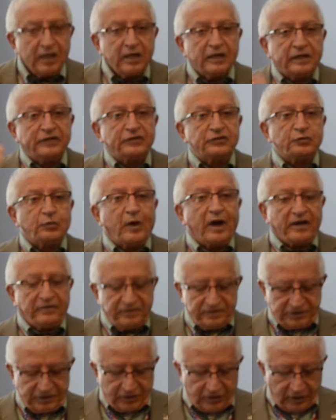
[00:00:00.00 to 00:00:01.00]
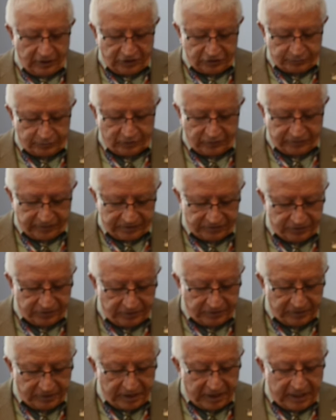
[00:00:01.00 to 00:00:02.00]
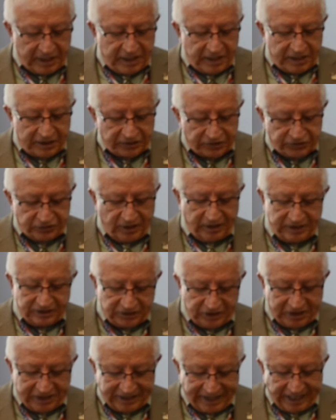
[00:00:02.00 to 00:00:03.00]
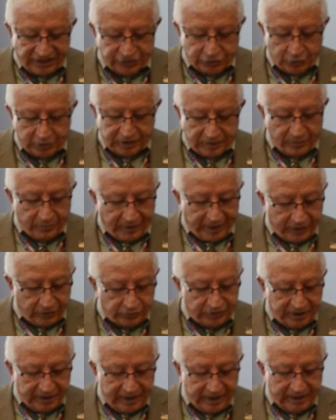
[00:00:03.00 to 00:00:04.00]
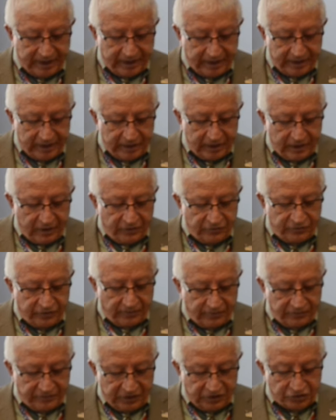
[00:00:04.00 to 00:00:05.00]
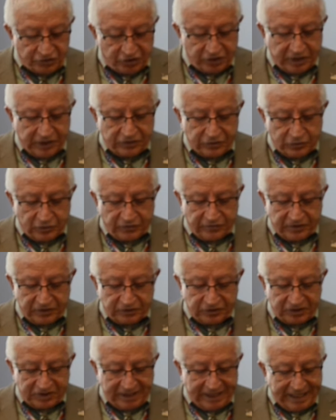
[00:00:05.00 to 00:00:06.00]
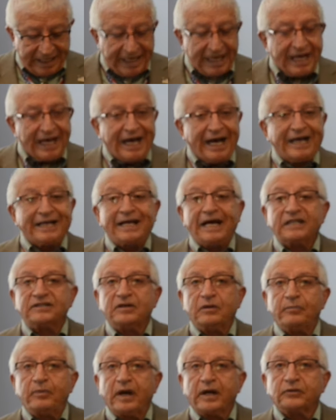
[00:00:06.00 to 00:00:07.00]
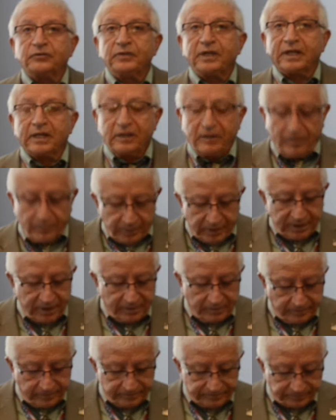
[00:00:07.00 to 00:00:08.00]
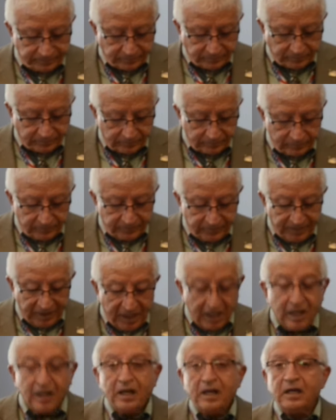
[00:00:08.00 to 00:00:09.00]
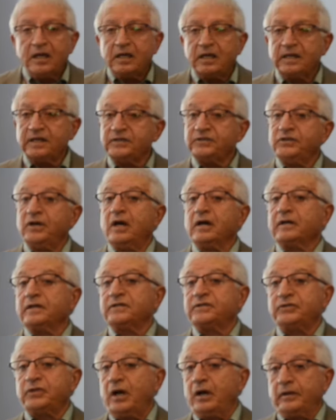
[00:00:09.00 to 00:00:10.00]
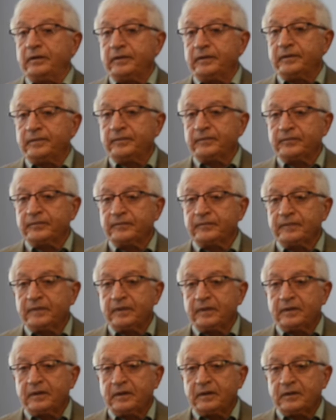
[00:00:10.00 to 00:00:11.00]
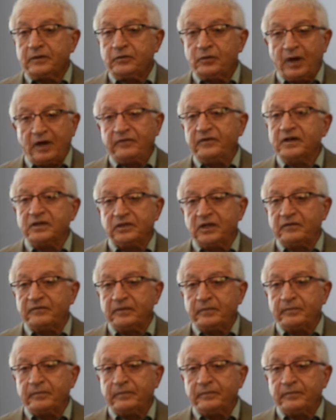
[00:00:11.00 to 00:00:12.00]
His wife is a college professor. His son is a graduate in biotech from Virginia University and has a biotech company. His youngest son, you have heard of him,